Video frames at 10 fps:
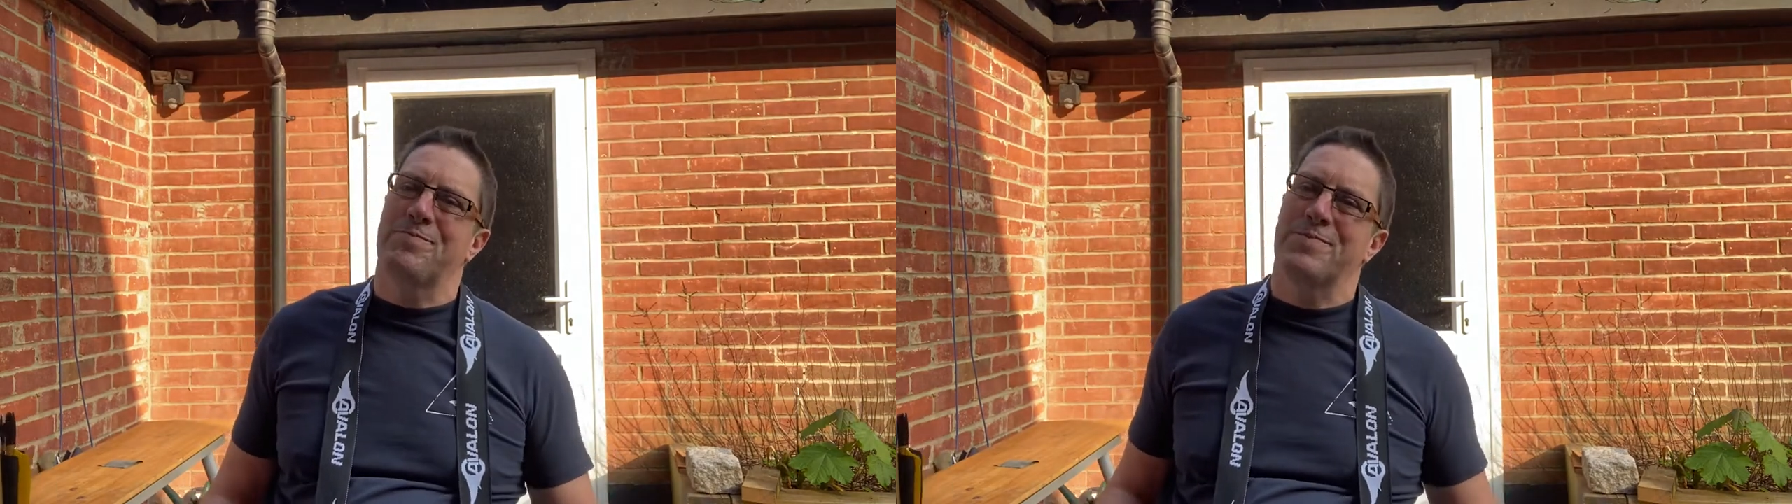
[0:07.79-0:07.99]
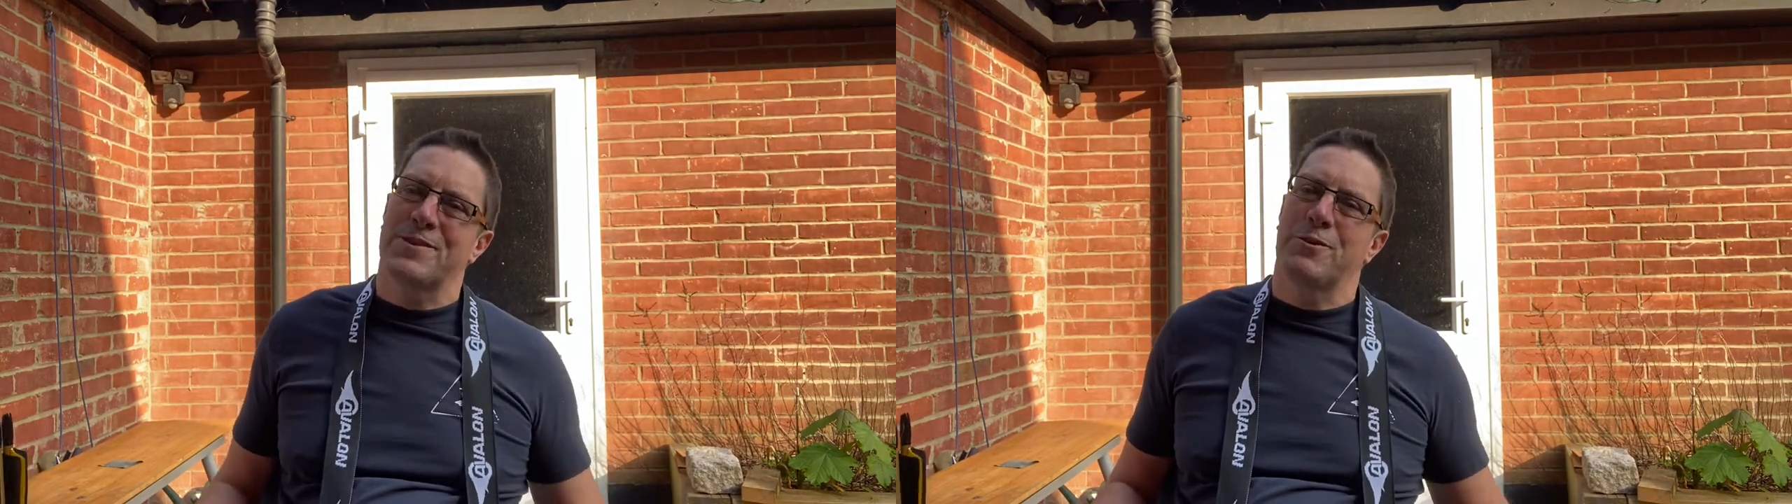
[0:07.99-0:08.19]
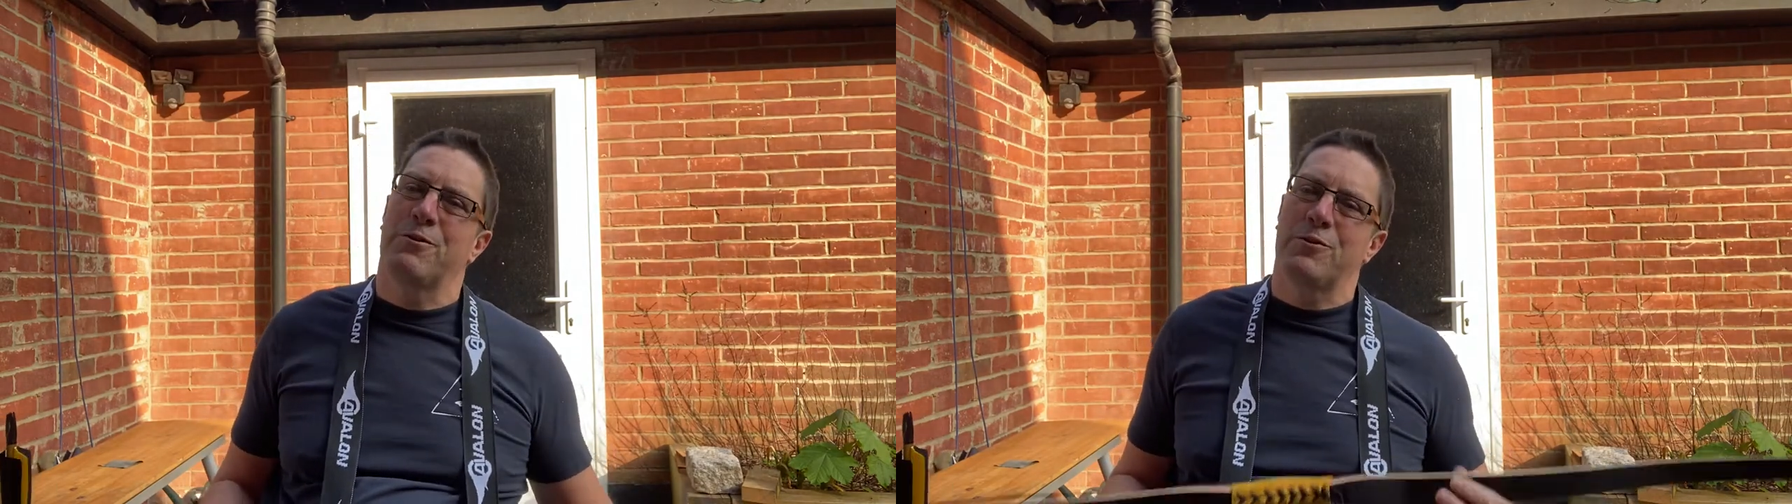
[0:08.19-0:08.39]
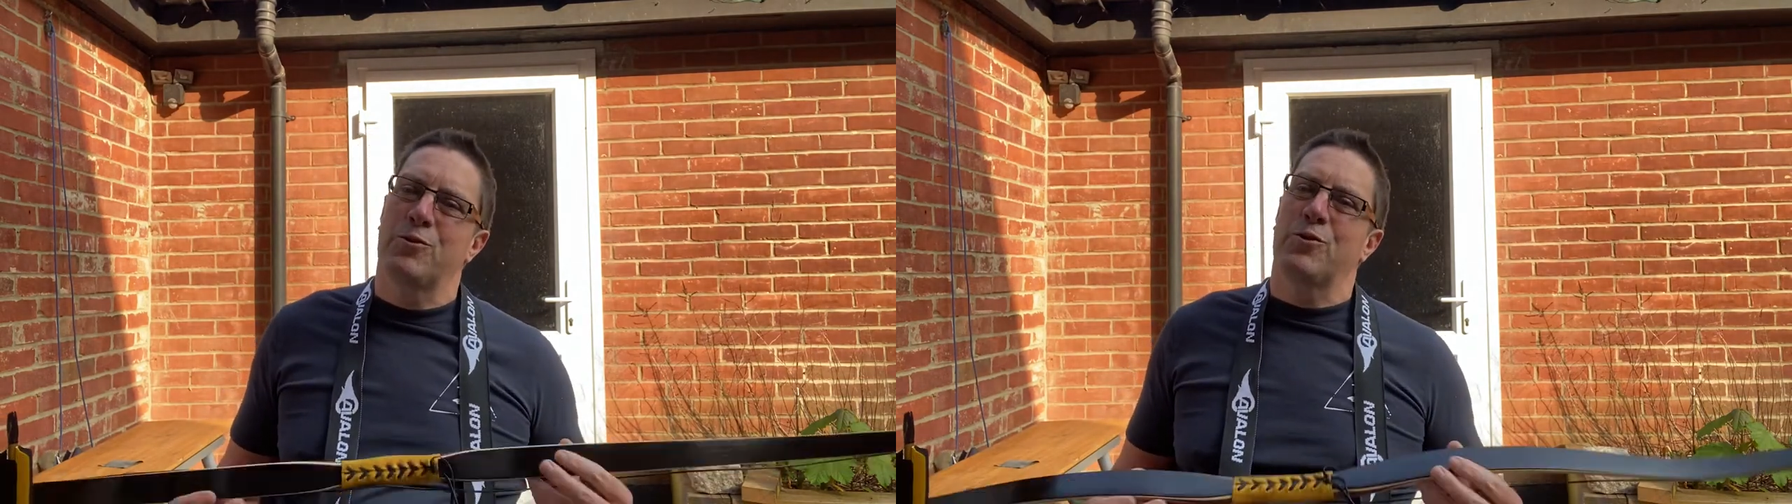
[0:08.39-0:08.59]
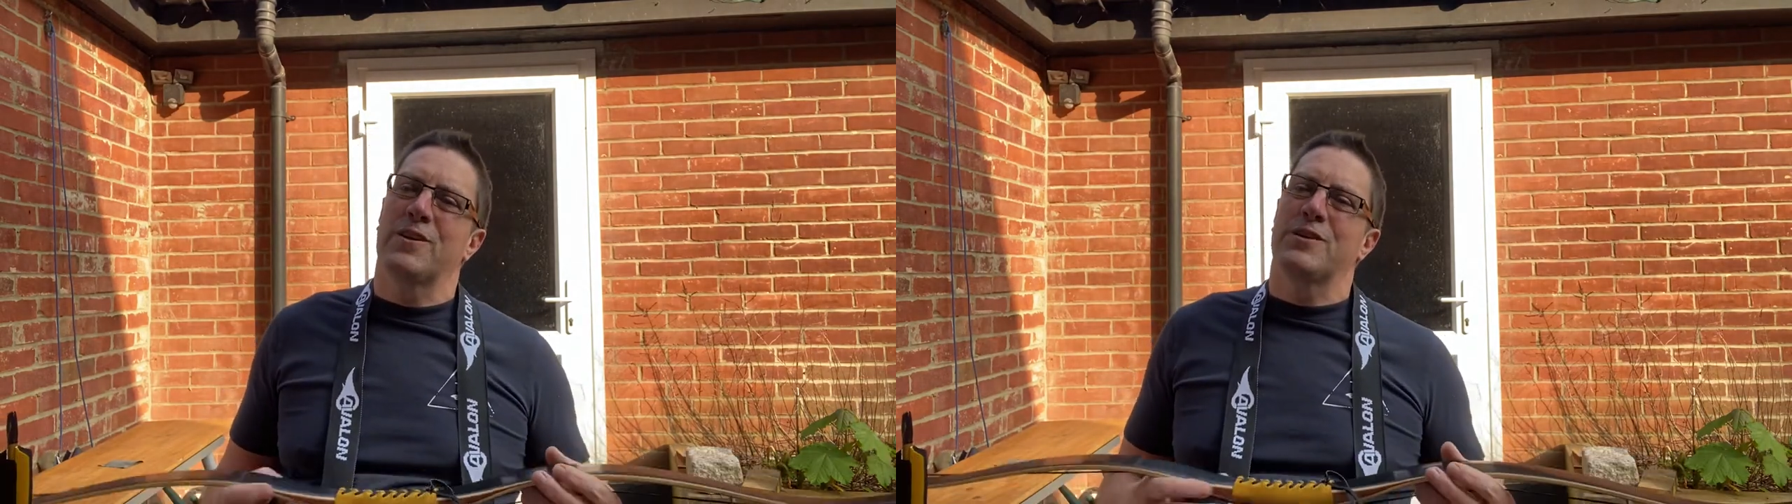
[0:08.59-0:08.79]
So I
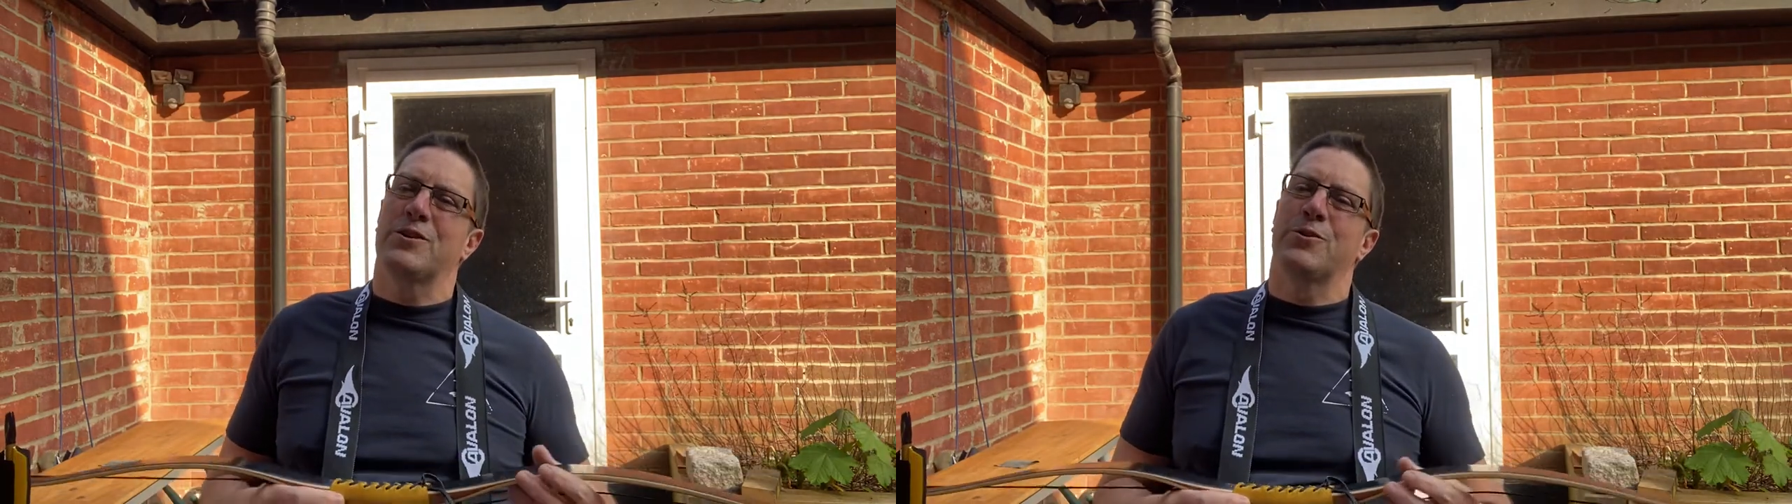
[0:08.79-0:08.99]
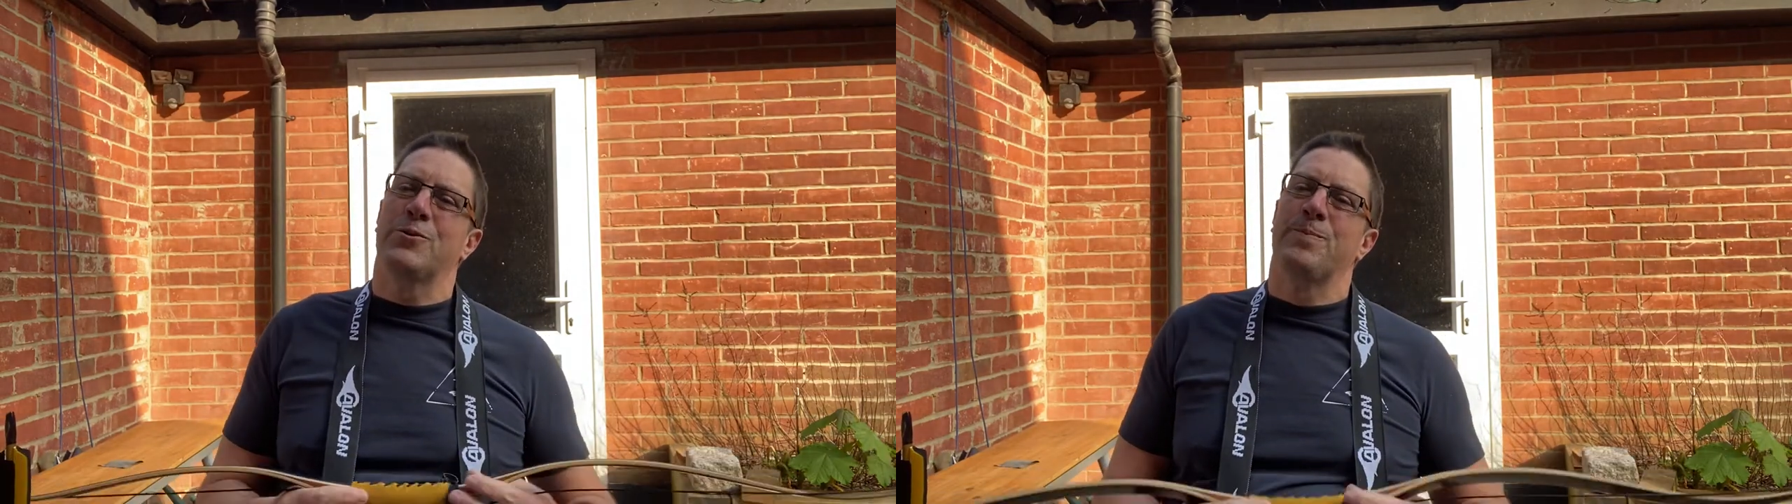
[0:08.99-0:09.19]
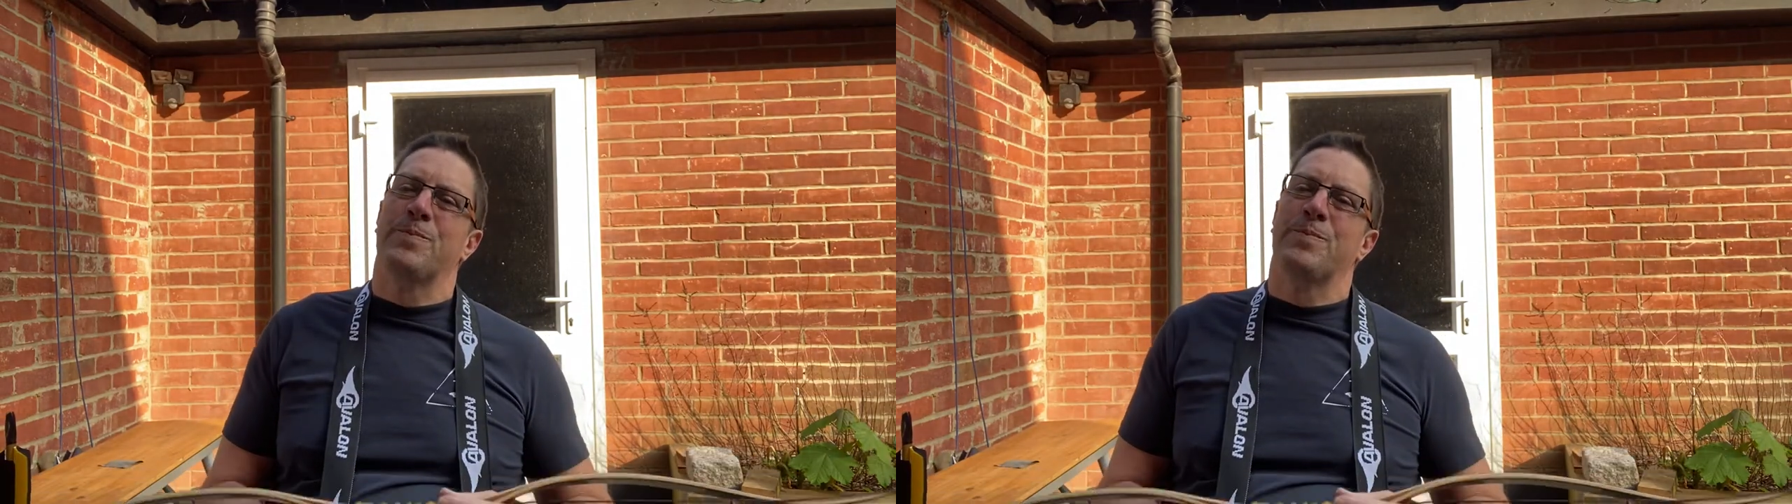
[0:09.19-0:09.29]
thought I'd do